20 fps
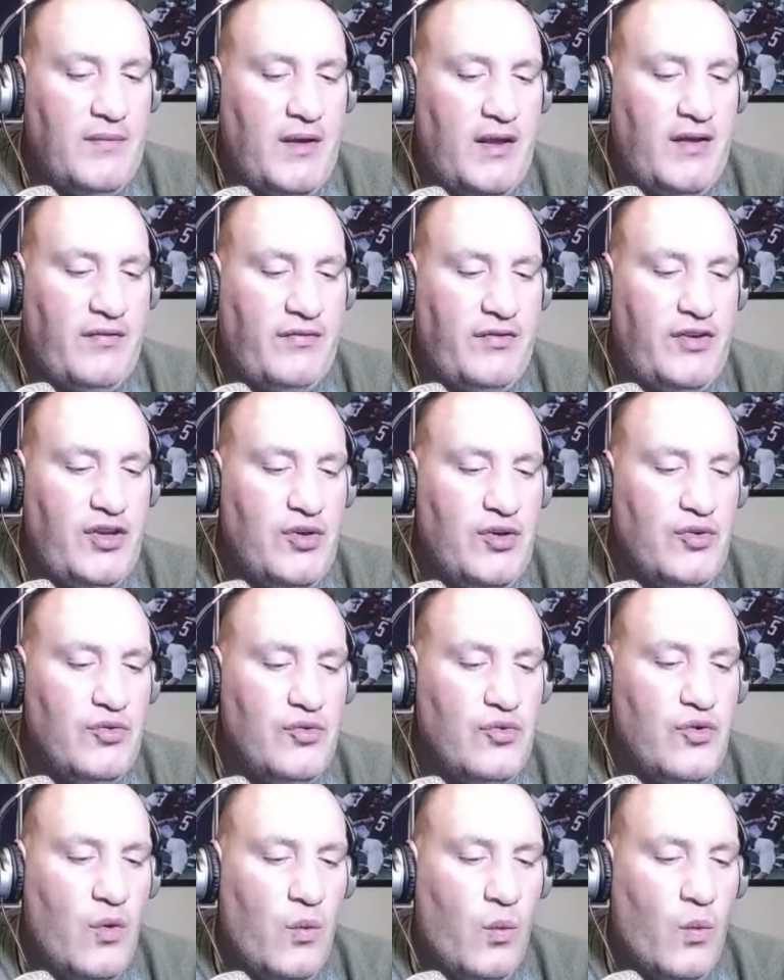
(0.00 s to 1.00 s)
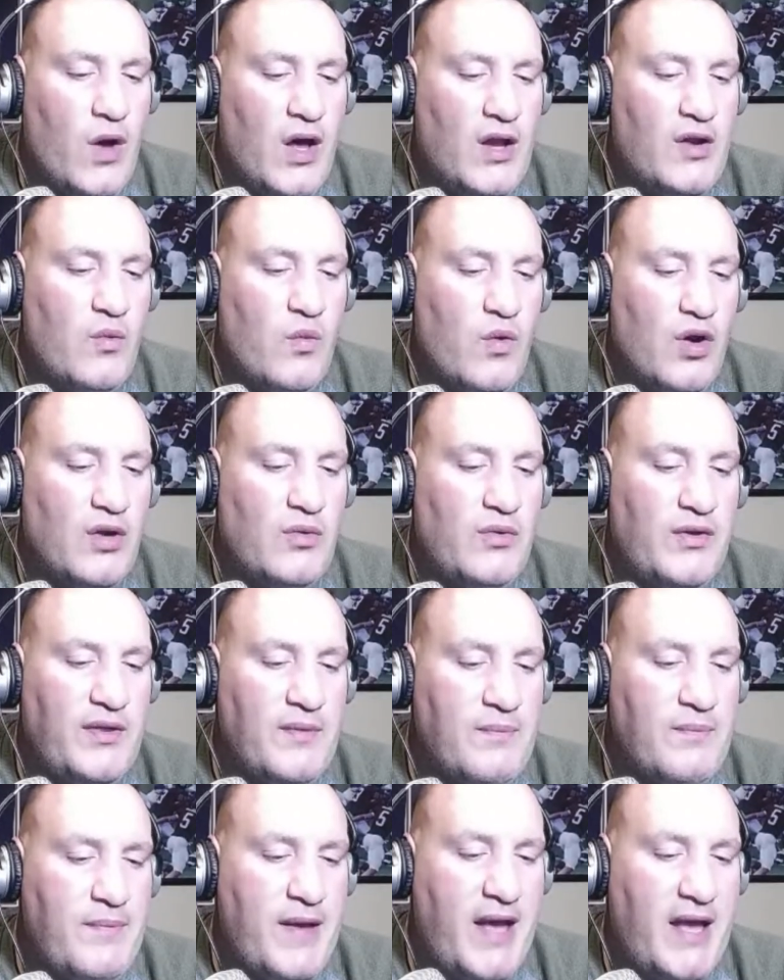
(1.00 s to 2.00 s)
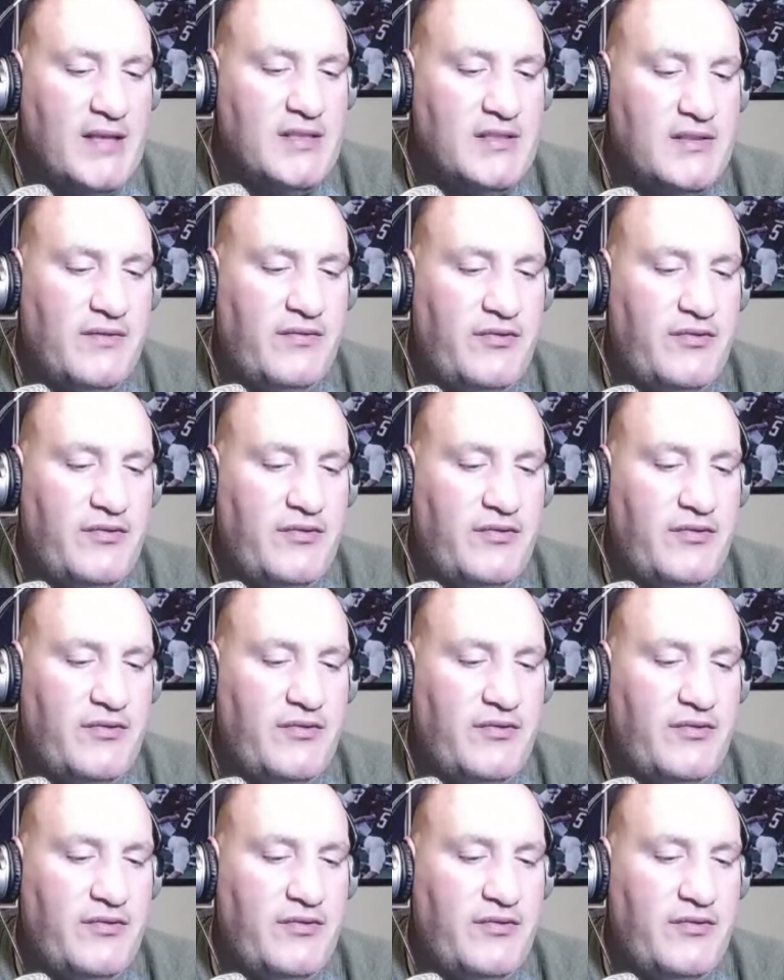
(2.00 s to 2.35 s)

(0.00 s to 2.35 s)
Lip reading: If you want to work with the best,